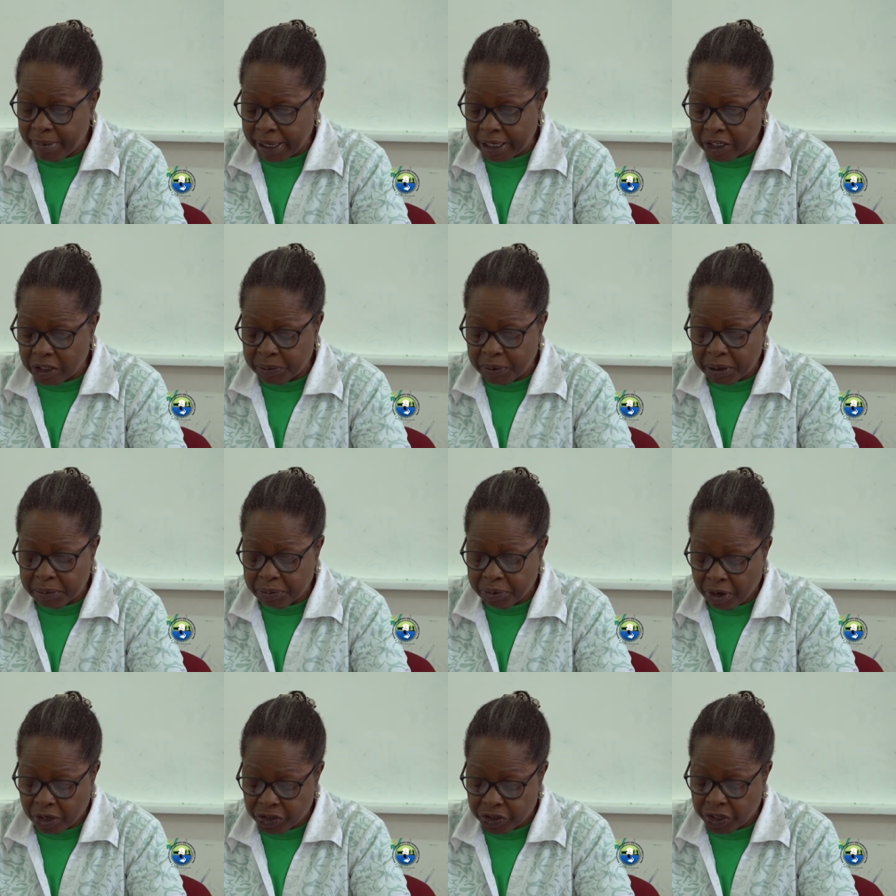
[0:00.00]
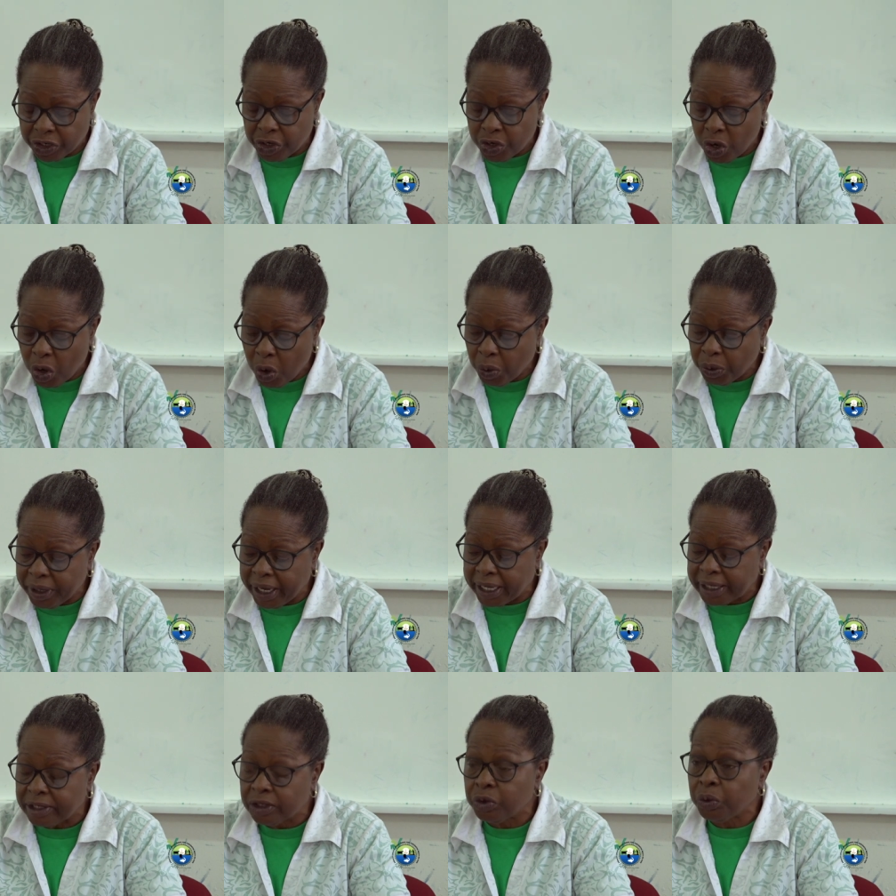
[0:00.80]
management project now
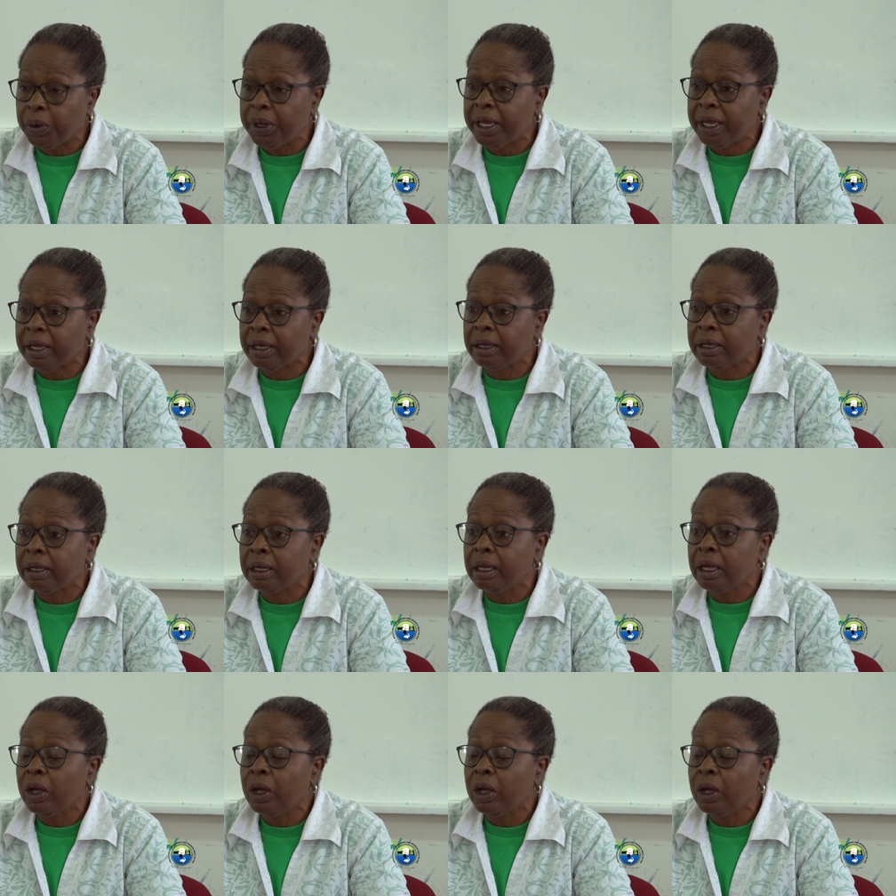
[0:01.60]
next week